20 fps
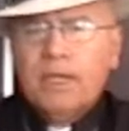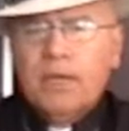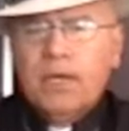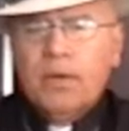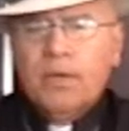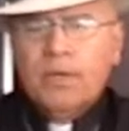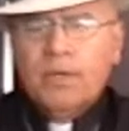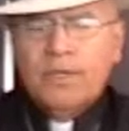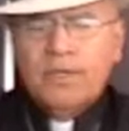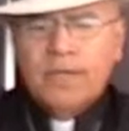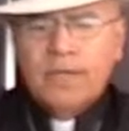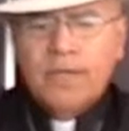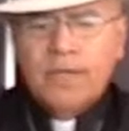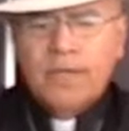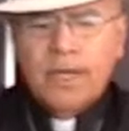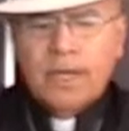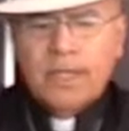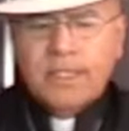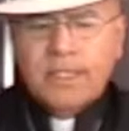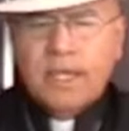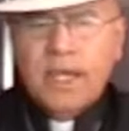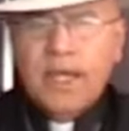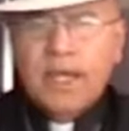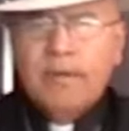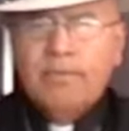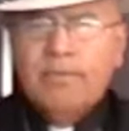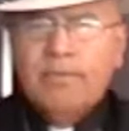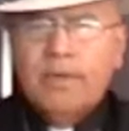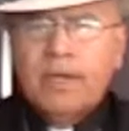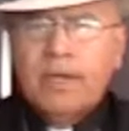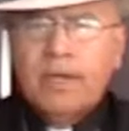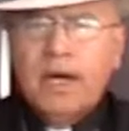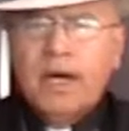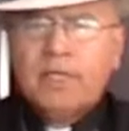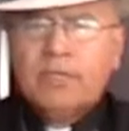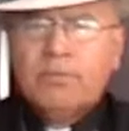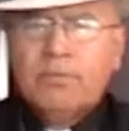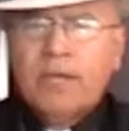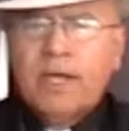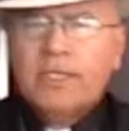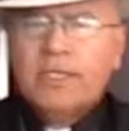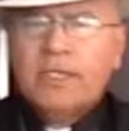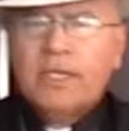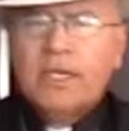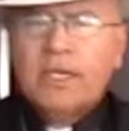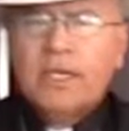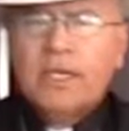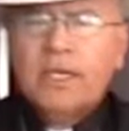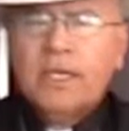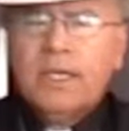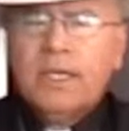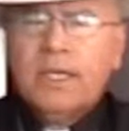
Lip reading: and we'll see you next time. God's blessing